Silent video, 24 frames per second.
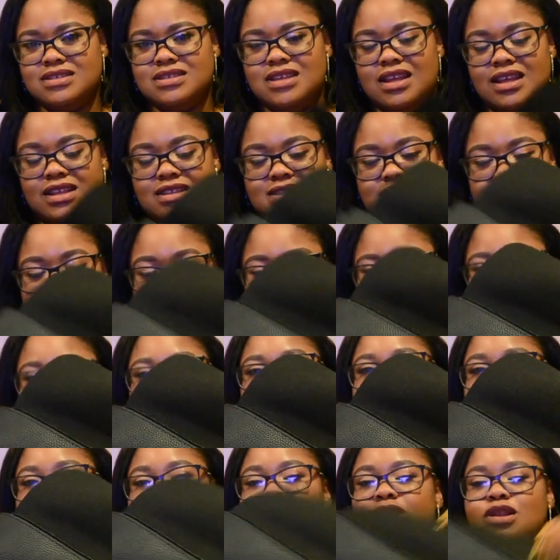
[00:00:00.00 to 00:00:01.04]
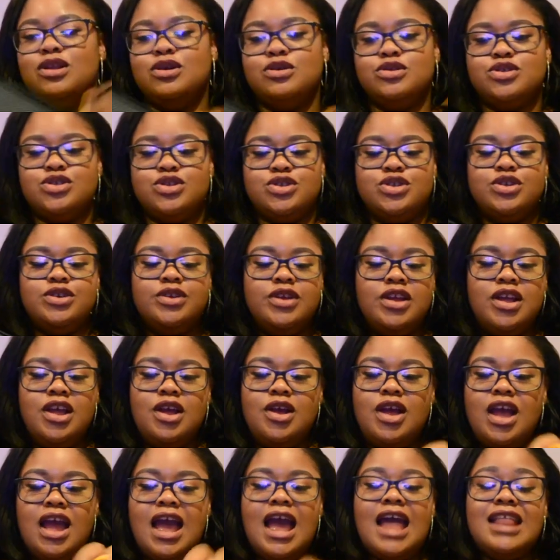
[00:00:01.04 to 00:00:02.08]
It's a clip closure,
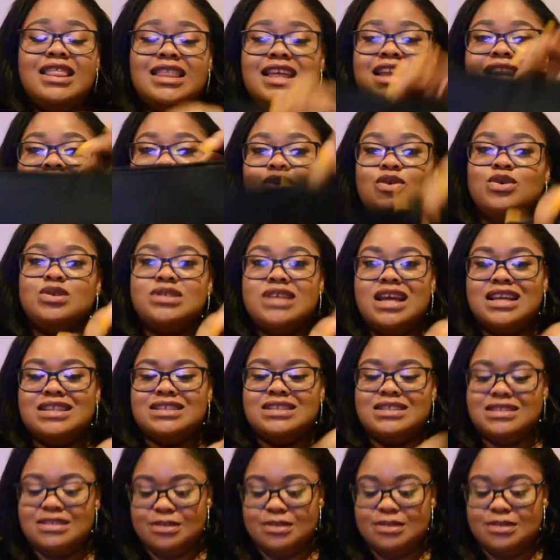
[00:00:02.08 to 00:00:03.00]
and then it also has a